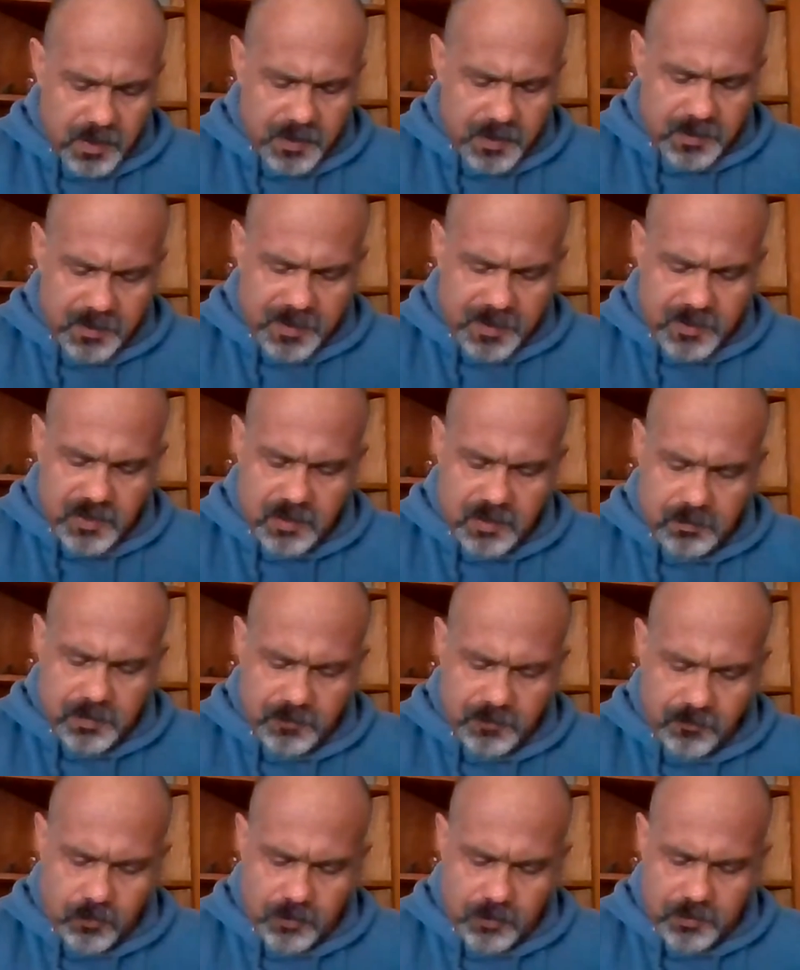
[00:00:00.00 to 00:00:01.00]
and lay them
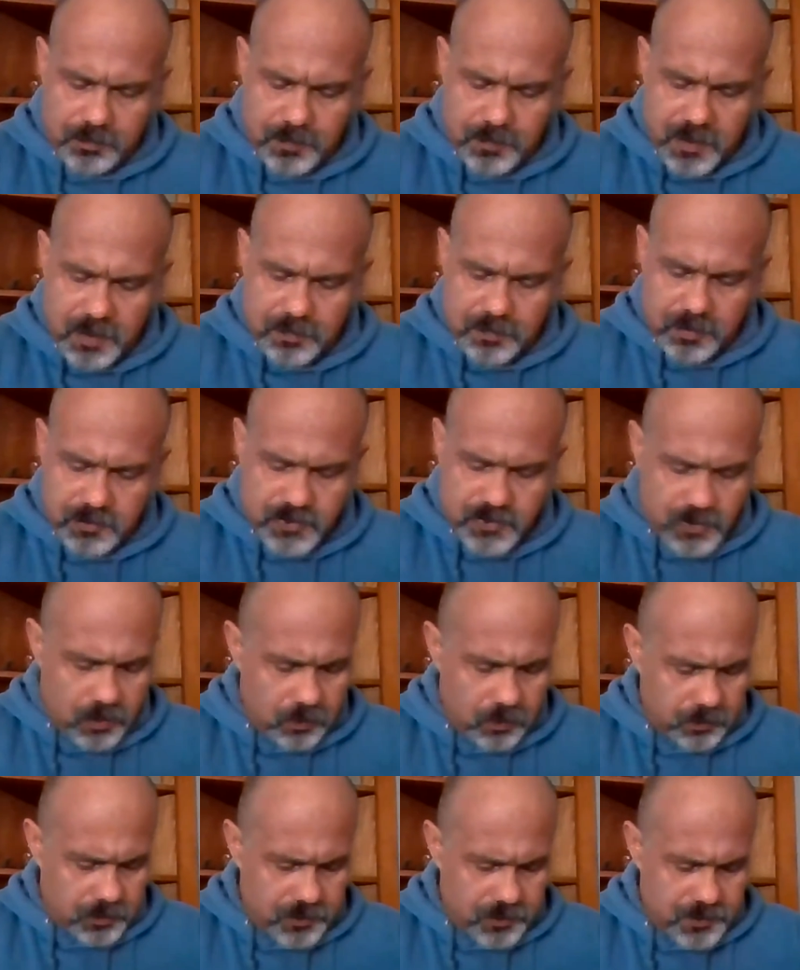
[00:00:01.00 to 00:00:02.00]
before the people's
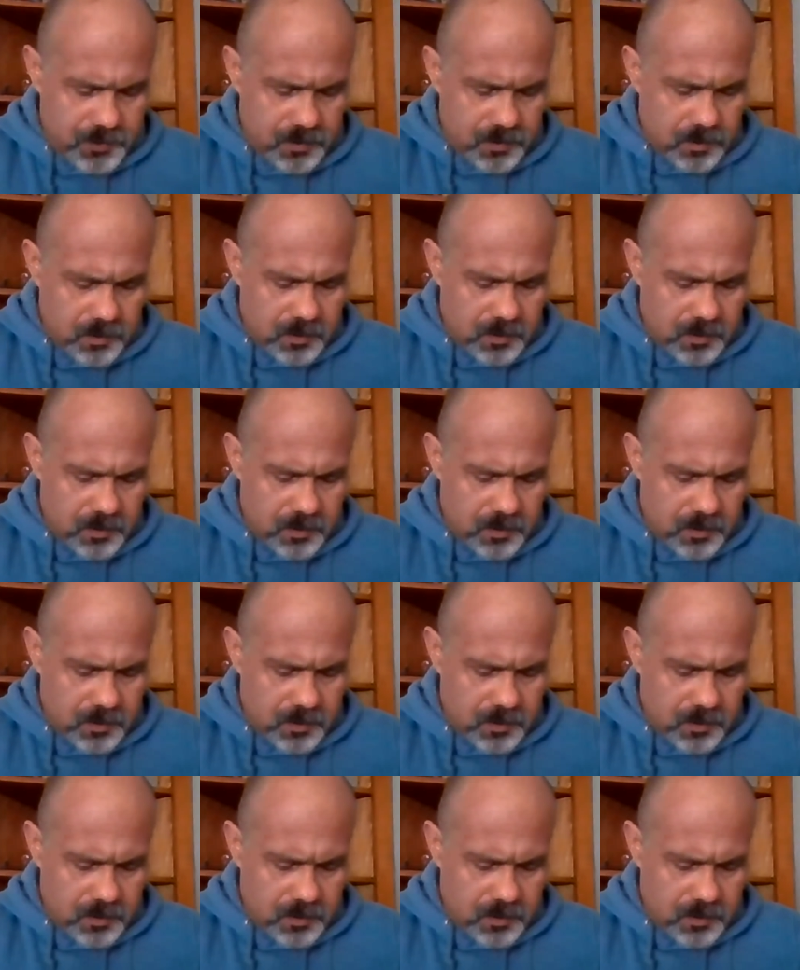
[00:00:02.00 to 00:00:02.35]
shoulders,